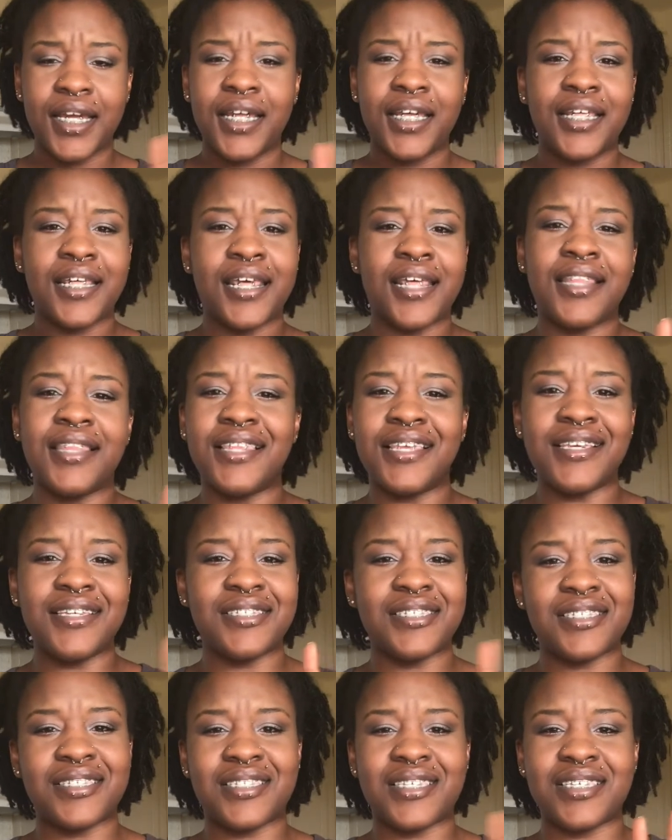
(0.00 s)
in
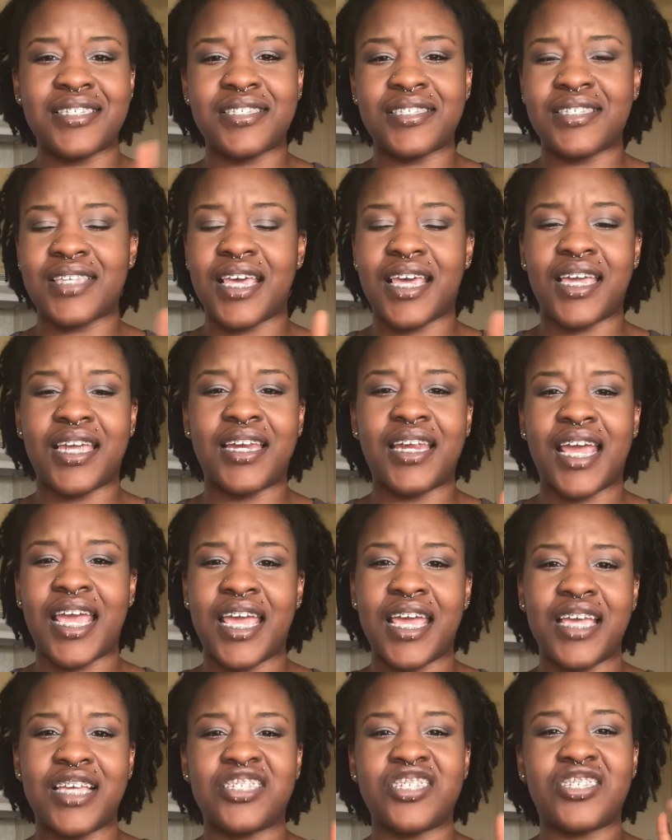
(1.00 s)
this day and
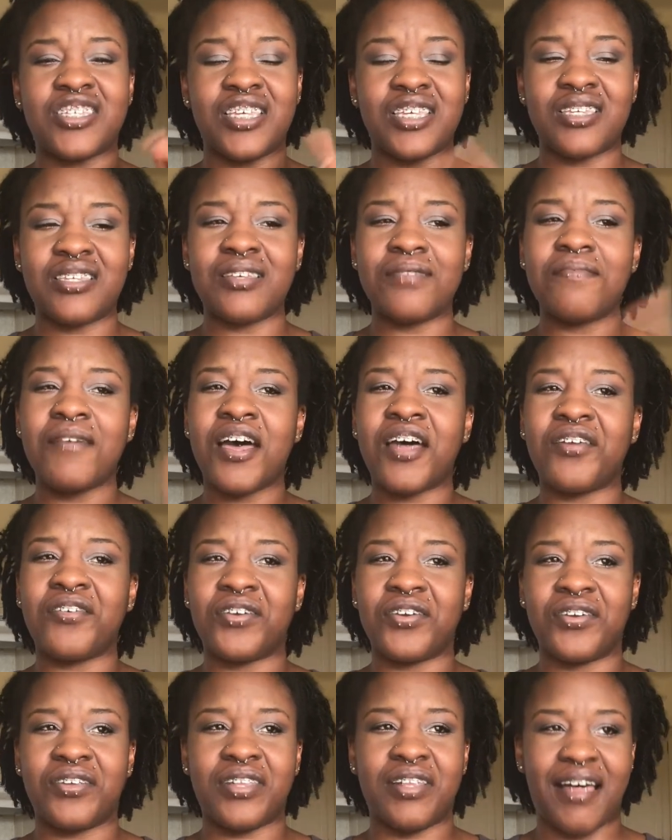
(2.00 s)
age. Get them out of
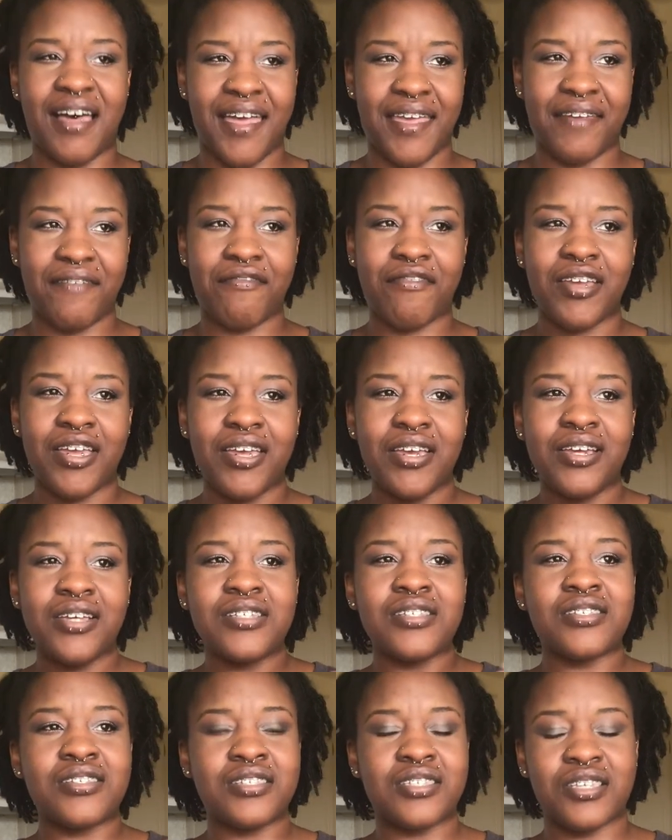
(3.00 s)
your life.
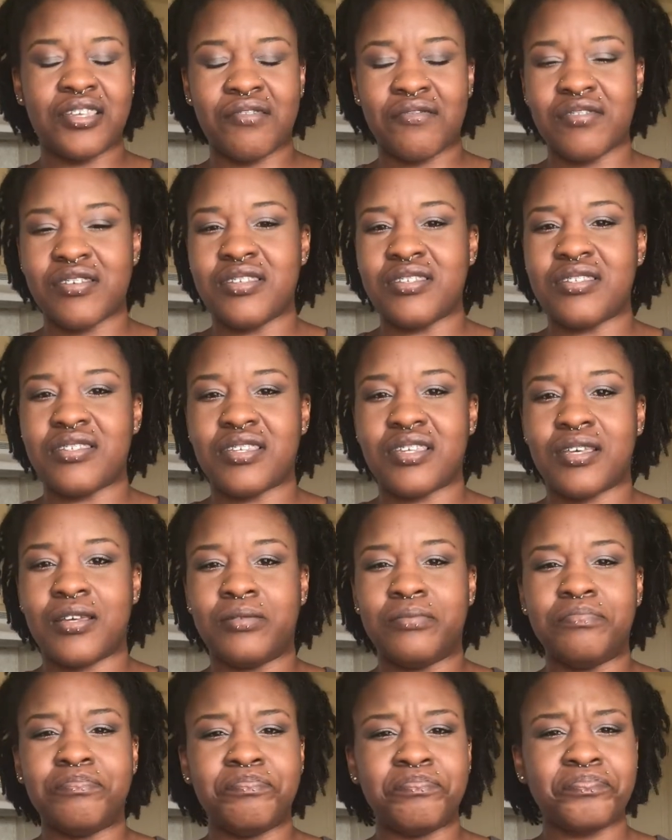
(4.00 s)
Seriously.